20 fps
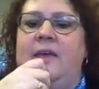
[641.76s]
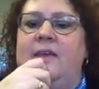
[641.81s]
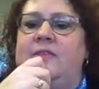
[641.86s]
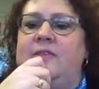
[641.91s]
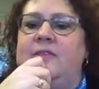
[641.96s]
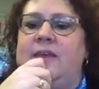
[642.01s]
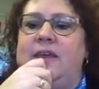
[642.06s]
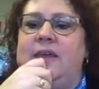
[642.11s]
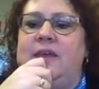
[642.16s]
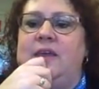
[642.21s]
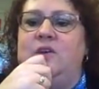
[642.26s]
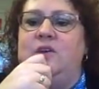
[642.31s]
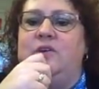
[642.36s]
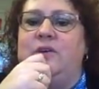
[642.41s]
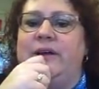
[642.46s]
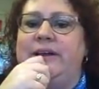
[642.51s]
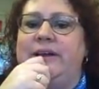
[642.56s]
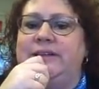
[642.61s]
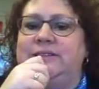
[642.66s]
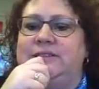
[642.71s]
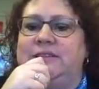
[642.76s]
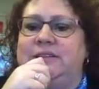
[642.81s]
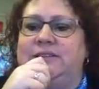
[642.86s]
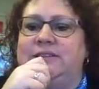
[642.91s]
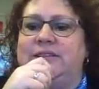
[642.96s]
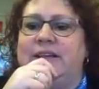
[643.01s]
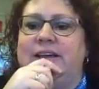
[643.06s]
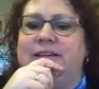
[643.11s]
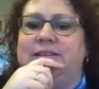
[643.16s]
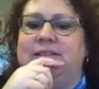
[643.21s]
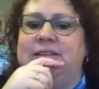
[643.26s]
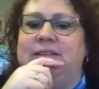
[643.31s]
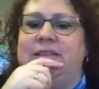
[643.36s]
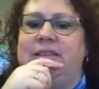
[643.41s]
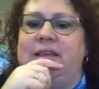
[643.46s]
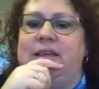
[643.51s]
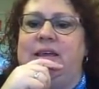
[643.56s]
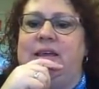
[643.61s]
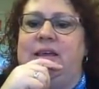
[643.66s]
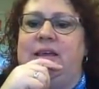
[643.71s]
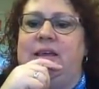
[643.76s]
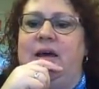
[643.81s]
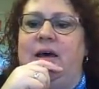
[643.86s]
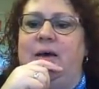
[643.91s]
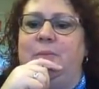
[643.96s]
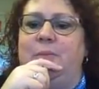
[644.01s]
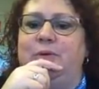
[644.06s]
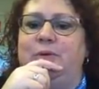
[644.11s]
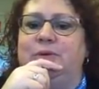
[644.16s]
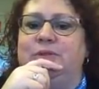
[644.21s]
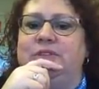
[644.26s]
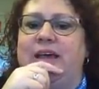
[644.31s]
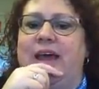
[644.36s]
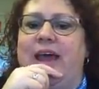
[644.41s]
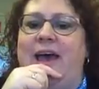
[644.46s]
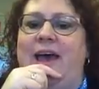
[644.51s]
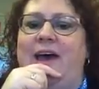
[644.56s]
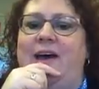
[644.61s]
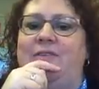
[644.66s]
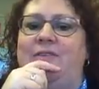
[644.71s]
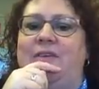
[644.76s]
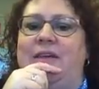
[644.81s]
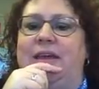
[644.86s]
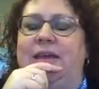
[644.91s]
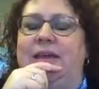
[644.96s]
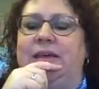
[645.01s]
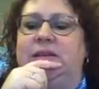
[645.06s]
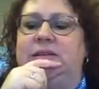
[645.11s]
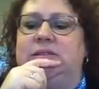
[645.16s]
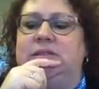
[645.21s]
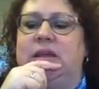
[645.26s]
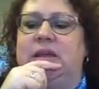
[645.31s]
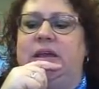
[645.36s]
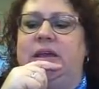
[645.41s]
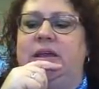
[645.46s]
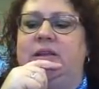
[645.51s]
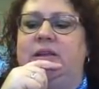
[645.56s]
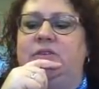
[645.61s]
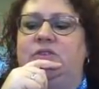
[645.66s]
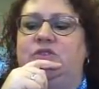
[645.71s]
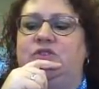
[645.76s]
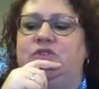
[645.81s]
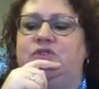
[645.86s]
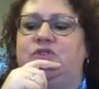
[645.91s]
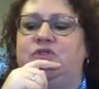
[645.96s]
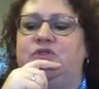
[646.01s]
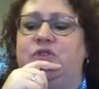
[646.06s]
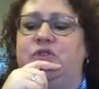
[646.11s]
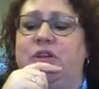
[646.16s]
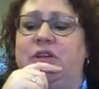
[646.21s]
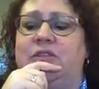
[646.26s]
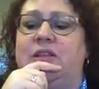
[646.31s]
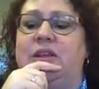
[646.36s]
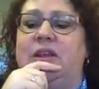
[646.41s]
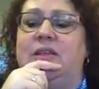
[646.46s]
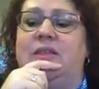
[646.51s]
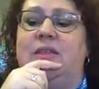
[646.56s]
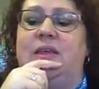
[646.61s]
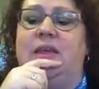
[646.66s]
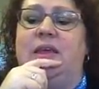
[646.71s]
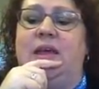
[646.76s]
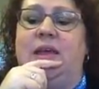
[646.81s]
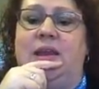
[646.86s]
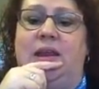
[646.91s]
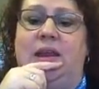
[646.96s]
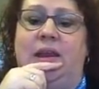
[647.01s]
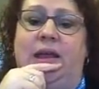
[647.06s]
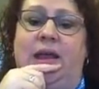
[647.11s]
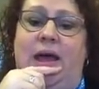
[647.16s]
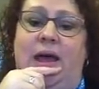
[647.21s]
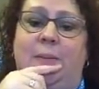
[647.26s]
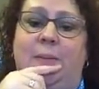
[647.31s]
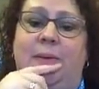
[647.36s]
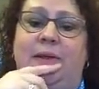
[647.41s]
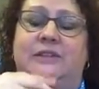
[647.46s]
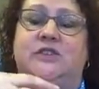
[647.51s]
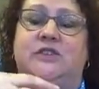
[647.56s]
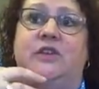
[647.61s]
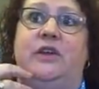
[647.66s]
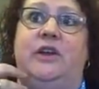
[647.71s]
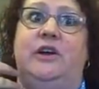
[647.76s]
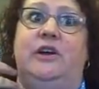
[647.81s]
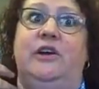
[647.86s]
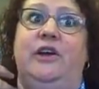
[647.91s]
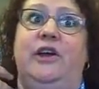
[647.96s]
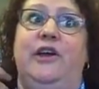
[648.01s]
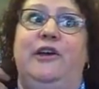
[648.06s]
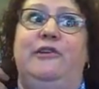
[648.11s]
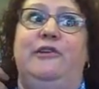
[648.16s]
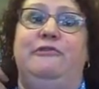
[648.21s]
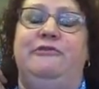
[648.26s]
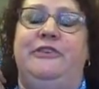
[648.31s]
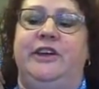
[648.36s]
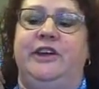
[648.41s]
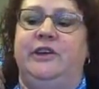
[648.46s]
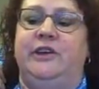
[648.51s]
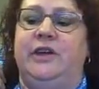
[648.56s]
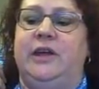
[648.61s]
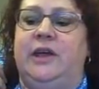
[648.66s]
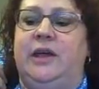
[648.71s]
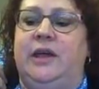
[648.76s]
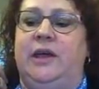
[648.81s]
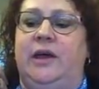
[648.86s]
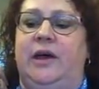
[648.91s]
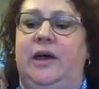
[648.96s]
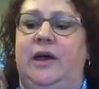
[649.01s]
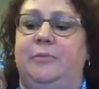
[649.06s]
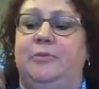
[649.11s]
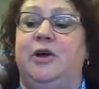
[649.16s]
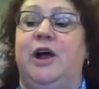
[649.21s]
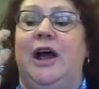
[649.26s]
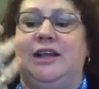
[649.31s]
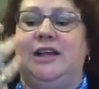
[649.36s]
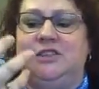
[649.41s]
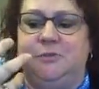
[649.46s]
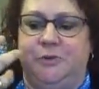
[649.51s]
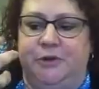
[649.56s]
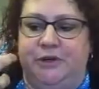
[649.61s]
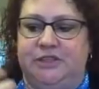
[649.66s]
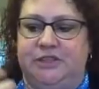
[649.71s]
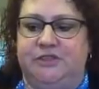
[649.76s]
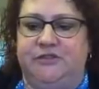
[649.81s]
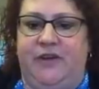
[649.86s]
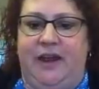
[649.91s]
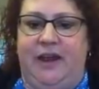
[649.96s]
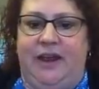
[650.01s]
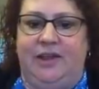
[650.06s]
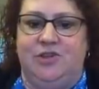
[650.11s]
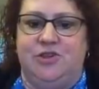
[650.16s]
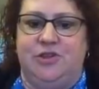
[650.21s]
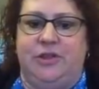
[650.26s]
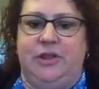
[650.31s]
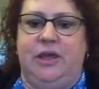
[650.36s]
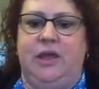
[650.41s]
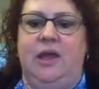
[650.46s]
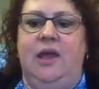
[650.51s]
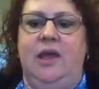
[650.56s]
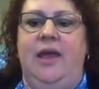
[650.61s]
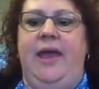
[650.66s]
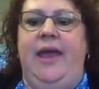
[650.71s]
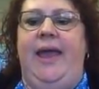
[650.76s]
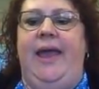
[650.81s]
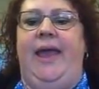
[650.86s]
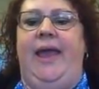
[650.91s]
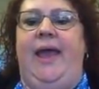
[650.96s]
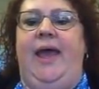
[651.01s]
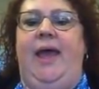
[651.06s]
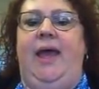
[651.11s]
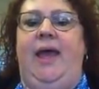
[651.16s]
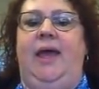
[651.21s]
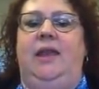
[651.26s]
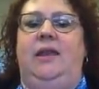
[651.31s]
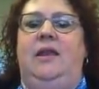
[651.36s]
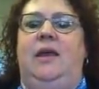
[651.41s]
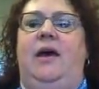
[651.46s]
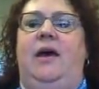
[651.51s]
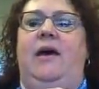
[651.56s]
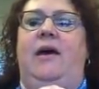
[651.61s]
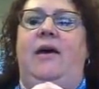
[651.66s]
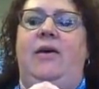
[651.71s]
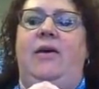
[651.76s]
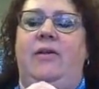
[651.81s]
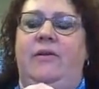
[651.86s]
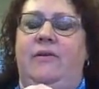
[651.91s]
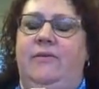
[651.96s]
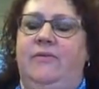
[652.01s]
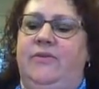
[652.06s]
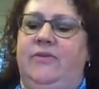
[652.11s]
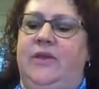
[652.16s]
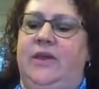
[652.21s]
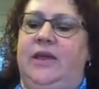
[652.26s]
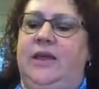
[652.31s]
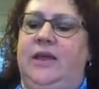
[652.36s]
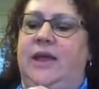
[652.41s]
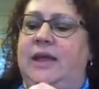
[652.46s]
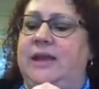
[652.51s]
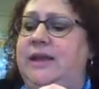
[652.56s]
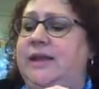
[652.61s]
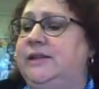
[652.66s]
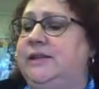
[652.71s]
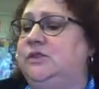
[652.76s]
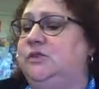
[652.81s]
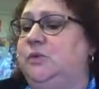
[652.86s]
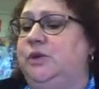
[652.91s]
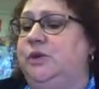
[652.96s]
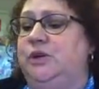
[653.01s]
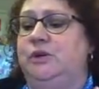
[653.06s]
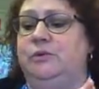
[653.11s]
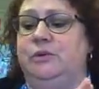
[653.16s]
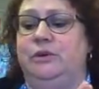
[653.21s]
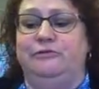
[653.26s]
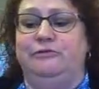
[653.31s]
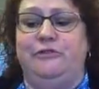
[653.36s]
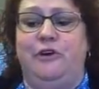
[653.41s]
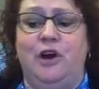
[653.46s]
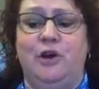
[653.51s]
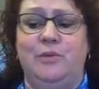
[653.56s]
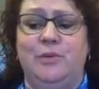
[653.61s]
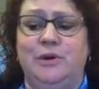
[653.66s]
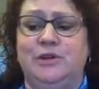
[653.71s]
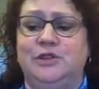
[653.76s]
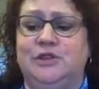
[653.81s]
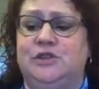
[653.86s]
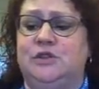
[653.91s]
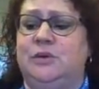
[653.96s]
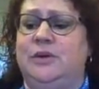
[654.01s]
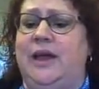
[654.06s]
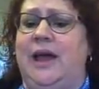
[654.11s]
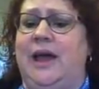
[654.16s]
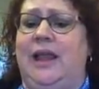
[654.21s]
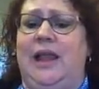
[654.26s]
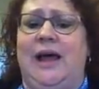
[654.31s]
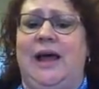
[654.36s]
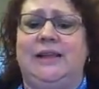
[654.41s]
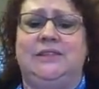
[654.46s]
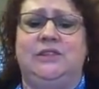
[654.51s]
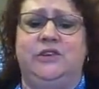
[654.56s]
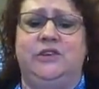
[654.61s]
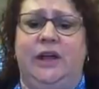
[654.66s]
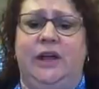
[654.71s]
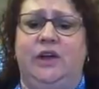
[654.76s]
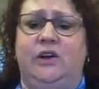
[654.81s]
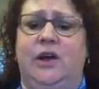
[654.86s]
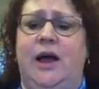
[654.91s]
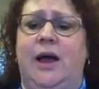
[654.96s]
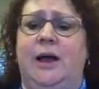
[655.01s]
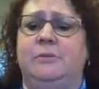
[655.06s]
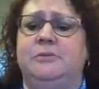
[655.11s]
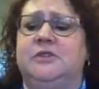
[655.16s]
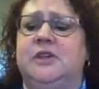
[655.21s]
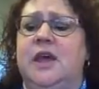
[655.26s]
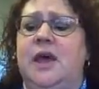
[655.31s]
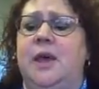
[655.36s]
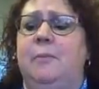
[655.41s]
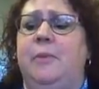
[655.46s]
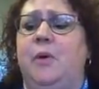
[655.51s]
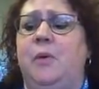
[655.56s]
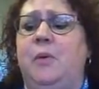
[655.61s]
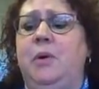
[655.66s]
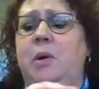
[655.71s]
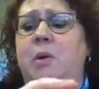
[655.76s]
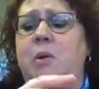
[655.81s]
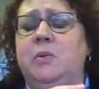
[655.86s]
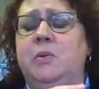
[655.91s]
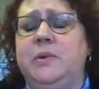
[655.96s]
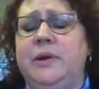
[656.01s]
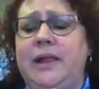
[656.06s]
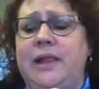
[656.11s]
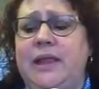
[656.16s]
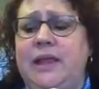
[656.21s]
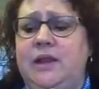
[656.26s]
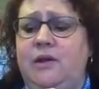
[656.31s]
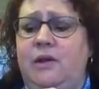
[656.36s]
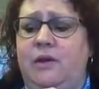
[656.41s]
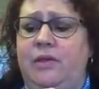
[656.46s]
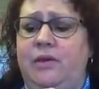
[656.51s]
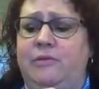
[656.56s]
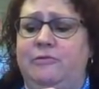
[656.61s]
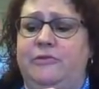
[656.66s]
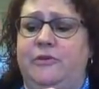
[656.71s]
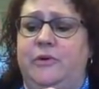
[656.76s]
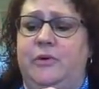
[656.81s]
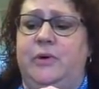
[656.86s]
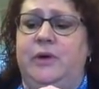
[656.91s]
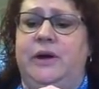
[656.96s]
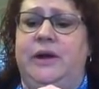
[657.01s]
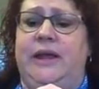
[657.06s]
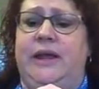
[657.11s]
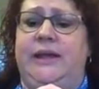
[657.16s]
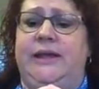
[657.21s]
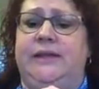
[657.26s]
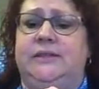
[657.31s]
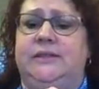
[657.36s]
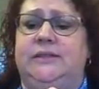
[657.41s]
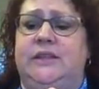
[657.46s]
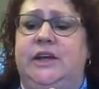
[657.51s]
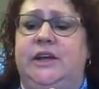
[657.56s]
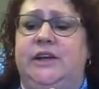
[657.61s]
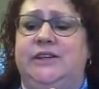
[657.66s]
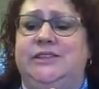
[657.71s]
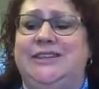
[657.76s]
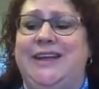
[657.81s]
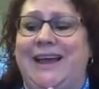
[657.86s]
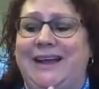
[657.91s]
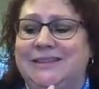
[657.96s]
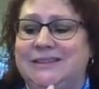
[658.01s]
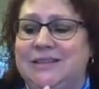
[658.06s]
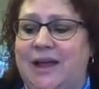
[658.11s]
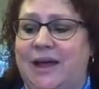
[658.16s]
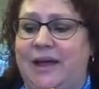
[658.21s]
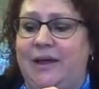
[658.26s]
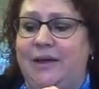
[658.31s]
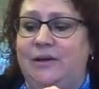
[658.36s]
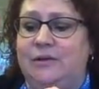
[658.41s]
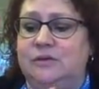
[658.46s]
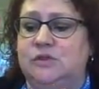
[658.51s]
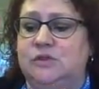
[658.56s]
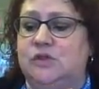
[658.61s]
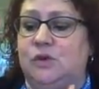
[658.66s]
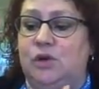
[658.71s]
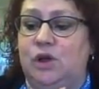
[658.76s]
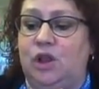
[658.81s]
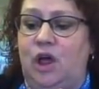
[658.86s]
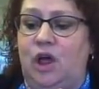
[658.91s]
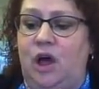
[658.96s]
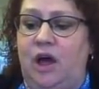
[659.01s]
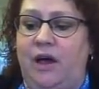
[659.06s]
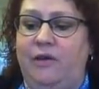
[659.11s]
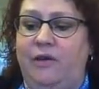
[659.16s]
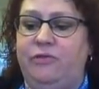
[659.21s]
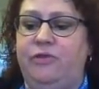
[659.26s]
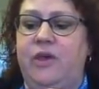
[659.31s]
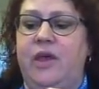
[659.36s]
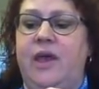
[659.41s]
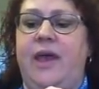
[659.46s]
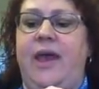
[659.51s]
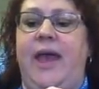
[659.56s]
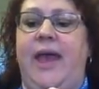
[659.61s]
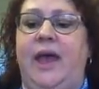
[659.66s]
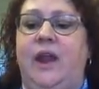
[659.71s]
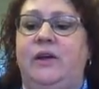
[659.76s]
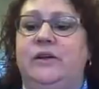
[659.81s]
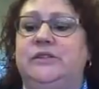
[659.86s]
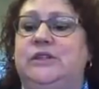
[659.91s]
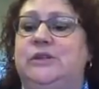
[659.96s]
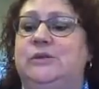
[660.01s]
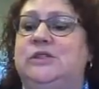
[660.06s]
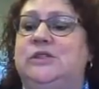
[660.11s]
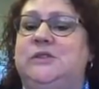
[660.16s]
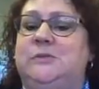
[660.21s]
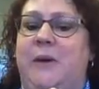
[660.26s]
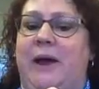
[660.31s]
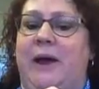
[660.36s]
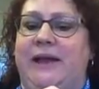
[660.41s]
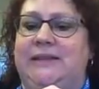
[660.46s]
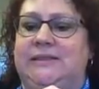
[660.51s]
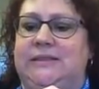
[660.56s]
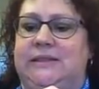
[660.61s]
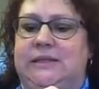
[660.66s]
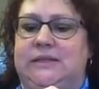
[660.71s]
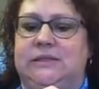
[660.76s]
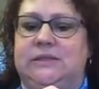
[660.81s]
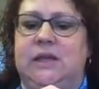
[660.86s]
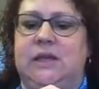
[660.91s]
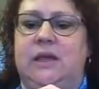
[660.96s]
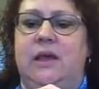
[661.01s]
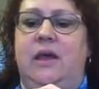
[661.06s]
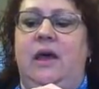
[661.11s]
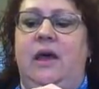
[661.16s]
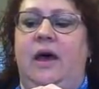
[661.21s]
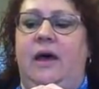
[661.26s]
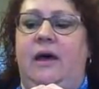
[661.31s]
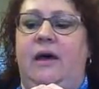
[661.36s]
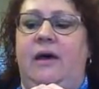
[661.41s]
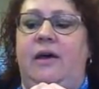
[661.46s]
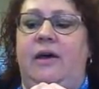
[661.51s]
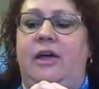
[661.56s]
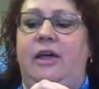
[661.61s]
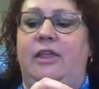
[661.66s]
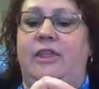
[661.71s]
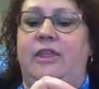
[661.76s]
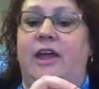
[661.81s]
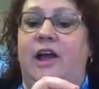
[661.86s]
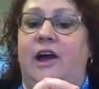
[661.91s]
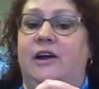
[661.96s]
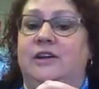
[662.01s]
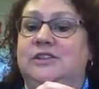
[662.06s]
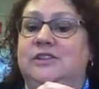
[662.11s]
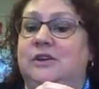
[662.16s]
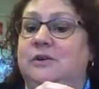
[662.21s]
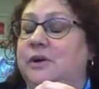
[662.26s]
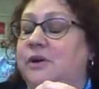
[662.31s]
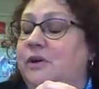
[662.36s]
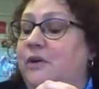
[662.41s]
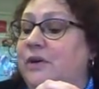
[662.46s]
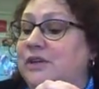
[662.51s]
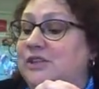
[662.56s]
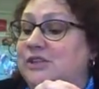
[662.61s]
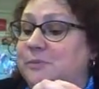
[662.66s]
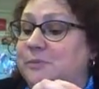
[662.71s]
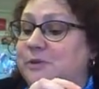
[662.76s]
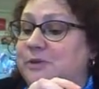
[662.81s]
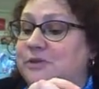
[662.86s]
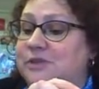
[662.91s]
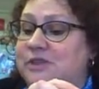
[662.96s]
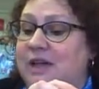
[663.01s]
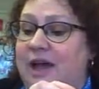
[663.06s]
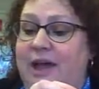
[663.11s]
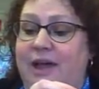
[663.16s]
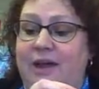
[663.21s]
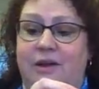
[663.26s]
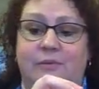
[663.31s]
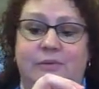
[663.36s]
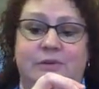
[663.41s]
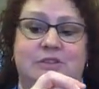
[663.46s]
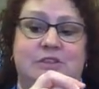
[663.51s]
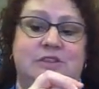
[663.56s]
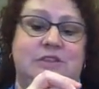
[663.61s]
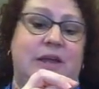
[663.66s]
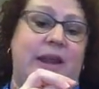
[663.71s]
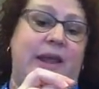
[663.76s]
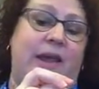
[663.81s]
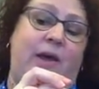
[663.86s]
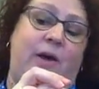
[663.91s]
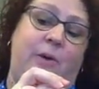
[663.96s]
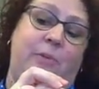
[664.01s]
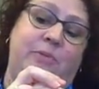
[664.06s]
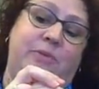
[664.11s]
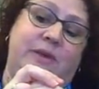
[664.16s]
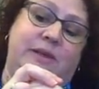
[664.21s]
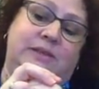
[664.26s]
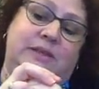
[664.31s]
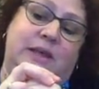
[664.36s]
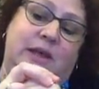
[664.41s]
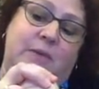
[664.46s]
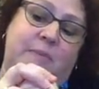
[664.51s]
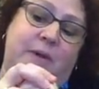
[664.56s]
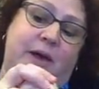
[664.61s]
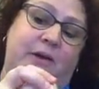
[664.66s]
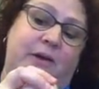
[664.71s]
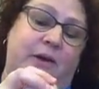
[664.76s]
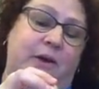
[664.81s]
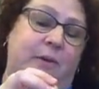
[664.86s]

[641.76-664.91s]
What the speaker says: The greatest success that the Mughals have is in strengthening the Indian economy. So they're very prosperous financially. And the Indians were farmers, so we got lots of great crops. But what we really know them for is their textiles, so cloth, and also spices. They also are going to produce iron, which is going to help these gunpowder